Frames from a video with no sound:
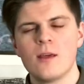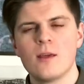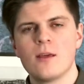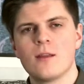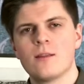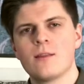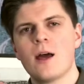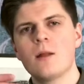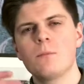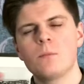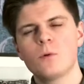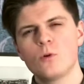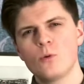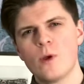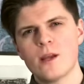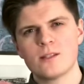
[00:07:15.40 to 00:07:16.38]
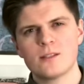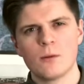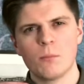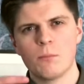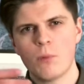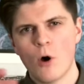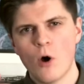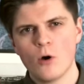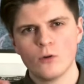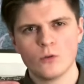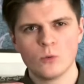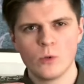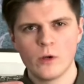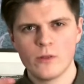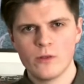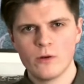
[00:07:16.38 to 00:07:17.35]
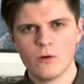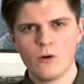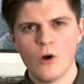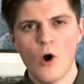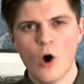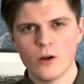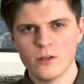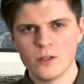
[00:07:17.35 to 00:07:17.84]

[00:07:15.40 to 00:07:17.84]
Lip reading: That creates a bond with your audience.